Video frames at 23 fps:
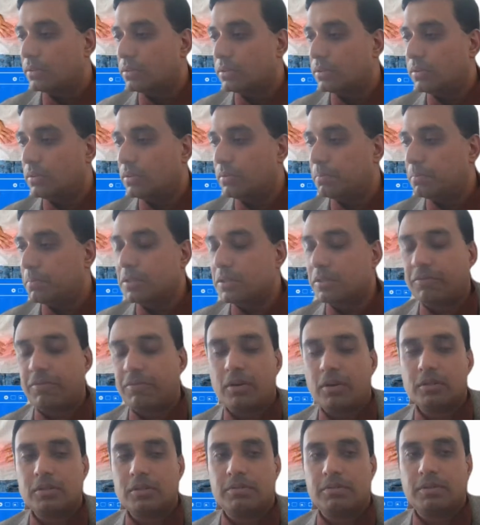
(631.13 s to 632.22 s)
So
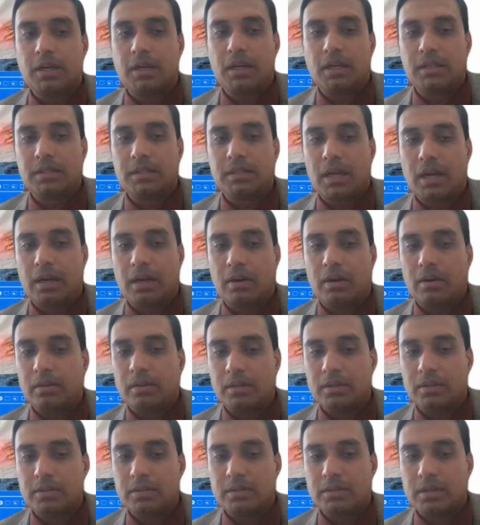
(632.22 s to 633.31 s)
bisphosphonates and
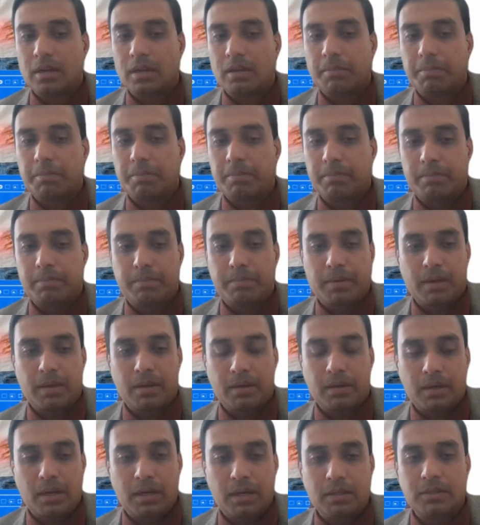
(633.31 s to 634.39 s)
the
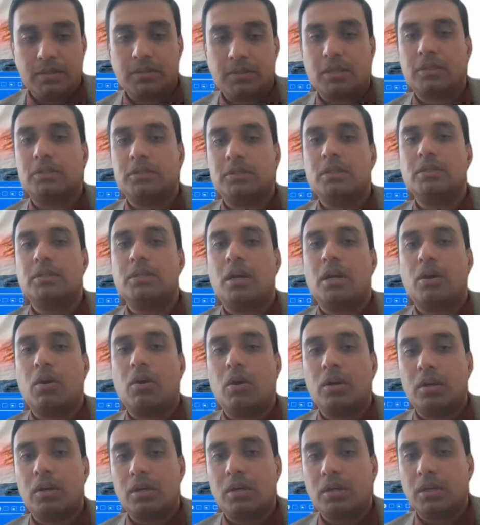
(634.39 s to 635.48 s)
teriparatide injections are
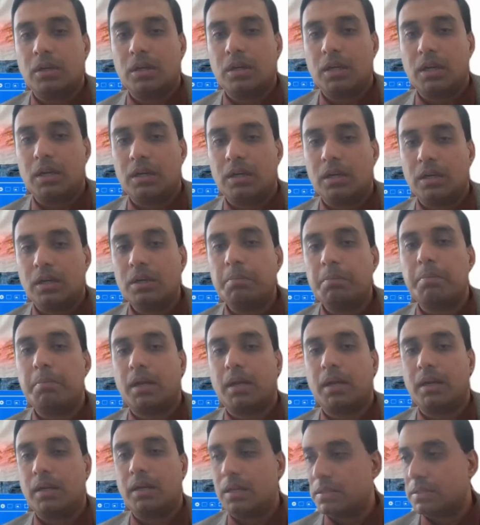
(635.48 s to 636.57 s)
contraindicated in
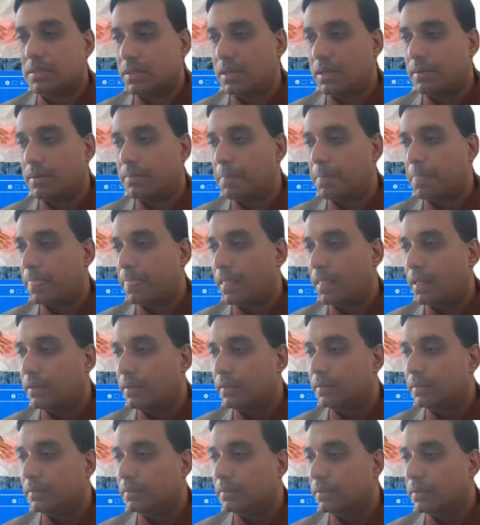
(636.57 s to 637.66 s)
pregnancy.
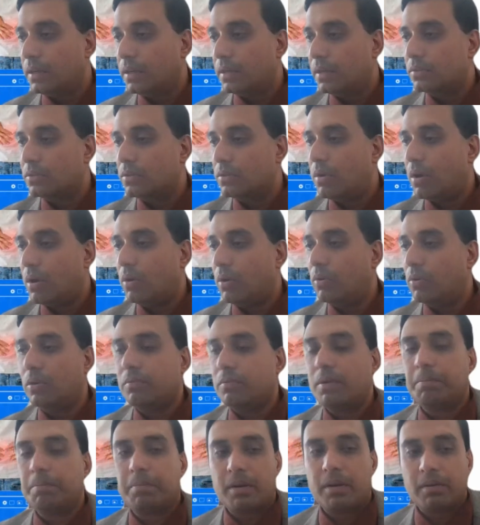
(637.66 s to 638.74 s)
Okay. So how do
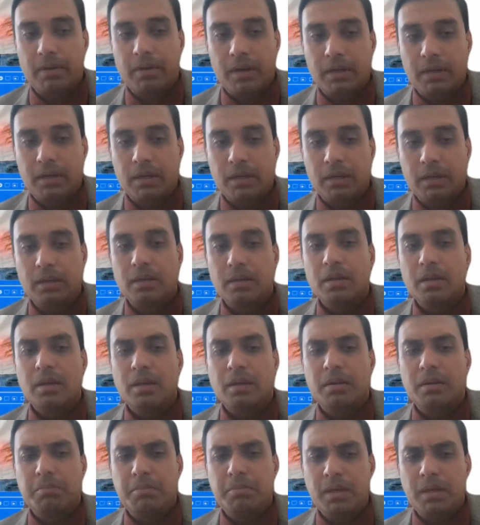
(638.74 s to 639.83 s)
we prevent it?
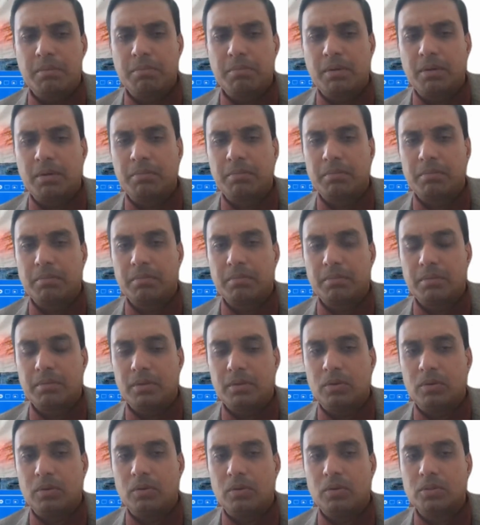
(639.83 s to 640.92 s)
Minimum
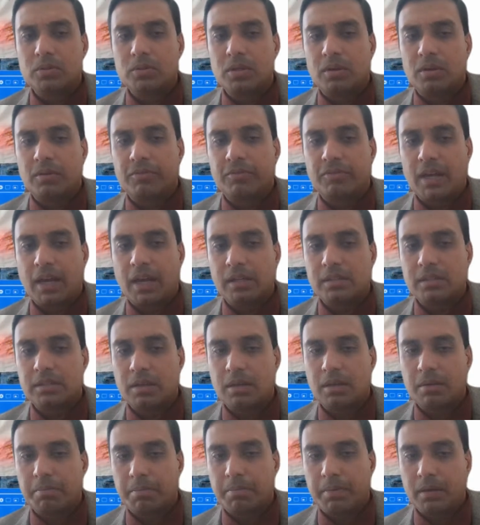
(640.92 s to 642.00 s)
dose of
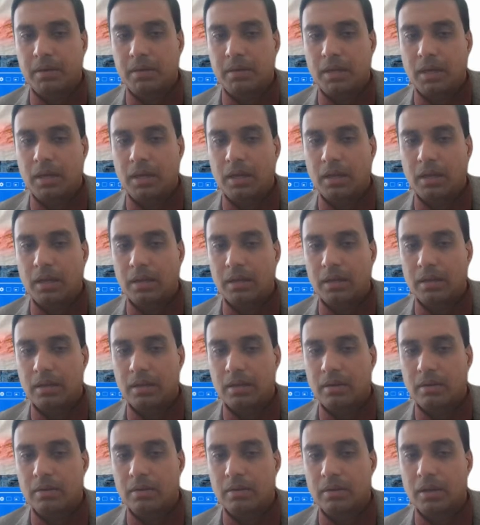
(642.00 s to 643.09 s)
calcium per day.
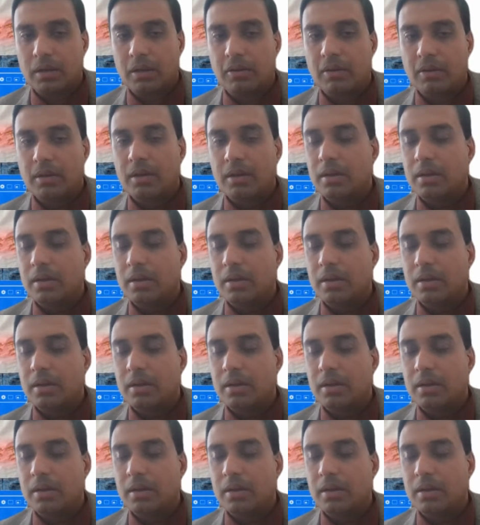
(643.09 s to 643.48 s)
Okay.